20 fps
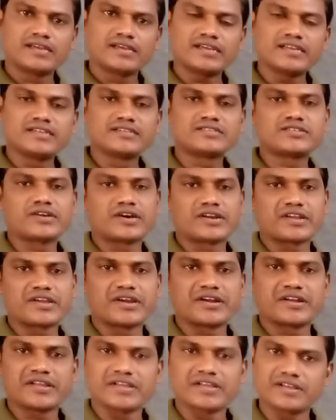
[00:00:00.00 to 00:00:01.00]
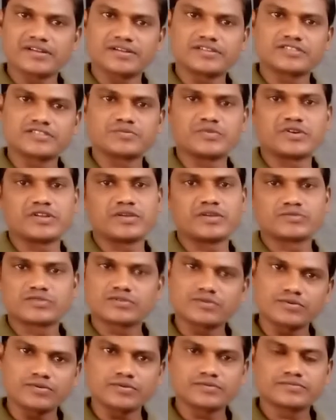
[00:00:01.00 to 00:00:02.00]
in Target English Medium
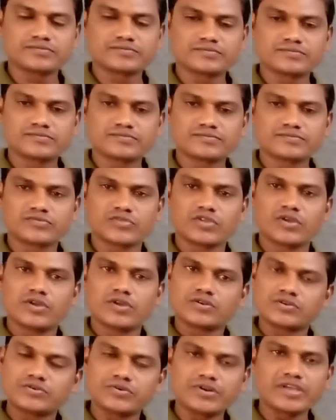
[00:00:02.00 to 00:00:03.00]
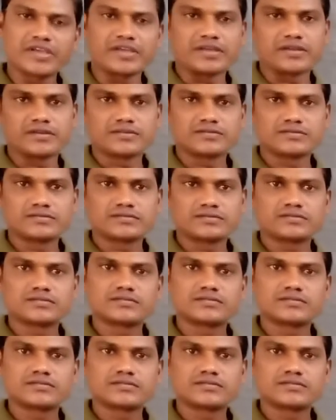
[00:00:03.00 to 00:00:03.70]
School. Today,